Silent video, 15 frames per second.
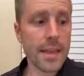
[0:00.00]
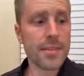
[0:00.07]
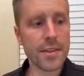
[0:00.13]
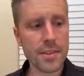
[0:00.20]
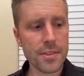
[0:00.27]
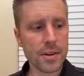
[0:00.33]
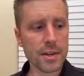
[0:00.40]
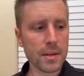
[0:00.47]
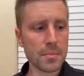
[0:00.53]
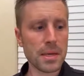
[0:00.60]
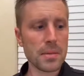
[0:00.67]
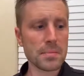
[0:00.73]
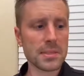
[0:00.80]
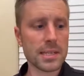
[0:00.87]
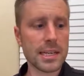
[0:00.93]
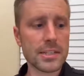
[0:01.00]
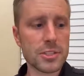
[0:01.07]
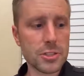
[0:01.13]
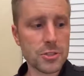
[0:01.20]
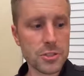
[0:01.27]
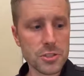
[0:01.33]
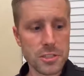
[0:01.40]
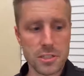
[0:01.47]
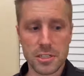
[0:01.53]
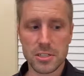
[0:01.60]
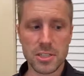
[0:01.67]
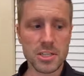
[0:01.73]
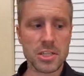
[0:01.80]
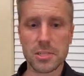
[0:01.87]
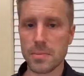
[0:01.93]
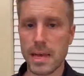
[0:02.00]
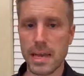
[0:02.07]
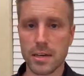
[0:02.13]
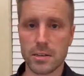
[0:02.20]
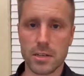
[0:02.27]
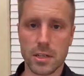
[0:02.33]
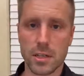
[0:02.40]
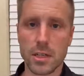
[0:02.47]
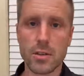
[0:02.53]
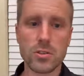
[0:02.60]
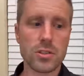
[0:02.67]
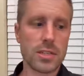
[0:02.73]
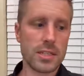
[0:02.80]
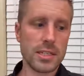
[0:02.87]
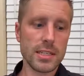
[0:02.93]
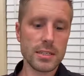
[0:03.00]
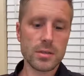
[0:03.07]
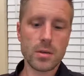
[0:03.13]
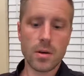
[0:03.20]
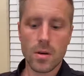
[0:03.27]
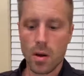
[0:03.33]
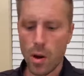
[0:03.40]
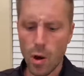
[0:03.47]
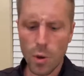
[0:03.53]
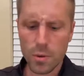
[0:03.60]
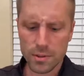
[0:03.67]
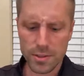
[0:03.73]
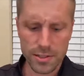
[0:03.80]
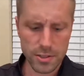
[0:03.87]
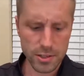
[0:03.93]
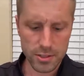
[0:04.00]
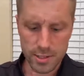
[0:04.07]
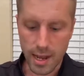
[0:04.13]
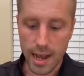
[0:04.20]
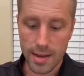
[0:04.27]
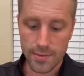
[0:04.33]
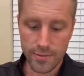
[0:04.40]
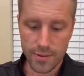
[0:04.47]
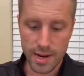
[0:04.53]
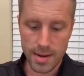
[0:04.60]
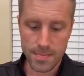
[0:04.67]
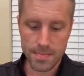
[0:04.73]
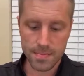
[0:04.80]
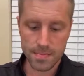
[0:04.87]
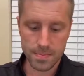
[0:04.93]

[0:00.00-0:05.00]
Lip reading: Then they're going to be able to get you to the decision maker to close the deal all within their time frame.